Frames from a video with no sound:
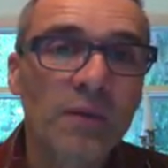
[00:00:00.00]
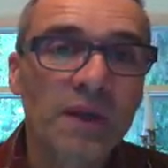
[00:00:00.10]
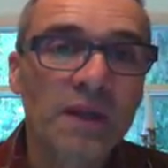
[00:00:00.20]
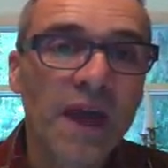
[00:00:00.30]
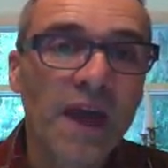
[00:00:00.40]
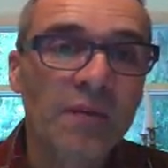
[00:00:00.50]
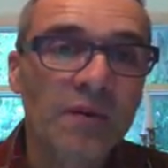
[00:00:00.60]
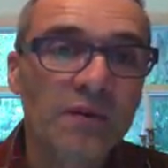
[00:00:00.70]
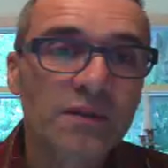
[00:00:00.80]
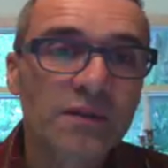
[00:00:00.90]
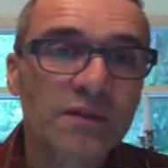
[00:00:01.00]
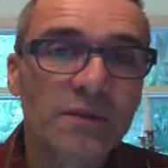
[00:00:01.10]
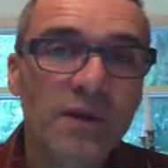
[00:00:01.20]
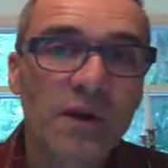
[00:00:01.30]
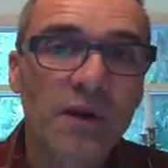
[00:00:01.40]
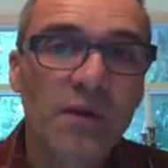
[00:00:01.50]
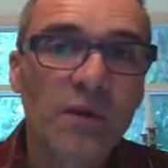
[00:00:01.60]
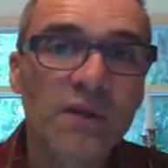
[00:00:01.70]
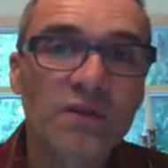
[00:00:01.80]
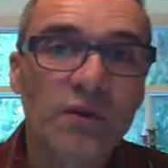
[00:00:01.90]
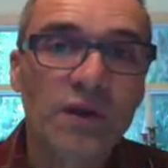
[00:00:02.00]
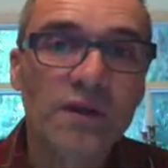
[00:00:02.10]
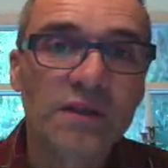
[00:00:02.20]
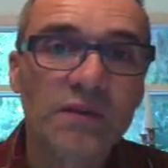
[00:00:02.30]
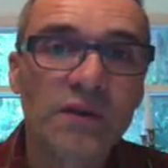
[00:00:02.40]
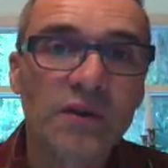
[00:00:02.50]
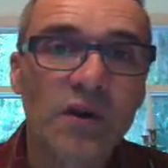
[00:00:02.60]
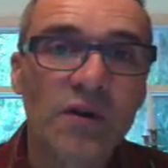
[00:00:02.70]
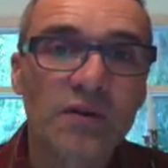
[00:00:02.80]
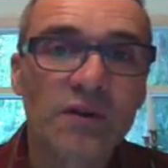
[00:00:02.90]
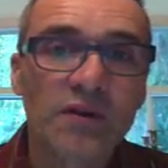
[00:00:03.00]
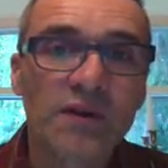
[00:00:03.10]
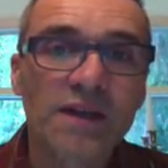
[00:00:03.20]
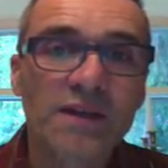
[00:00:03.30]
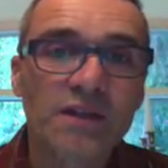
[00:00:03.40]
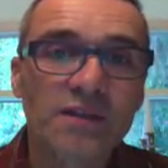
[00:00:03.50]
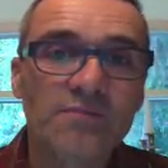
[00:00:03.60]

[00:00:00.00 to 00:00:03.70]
in animals, we store it as something called glycogen.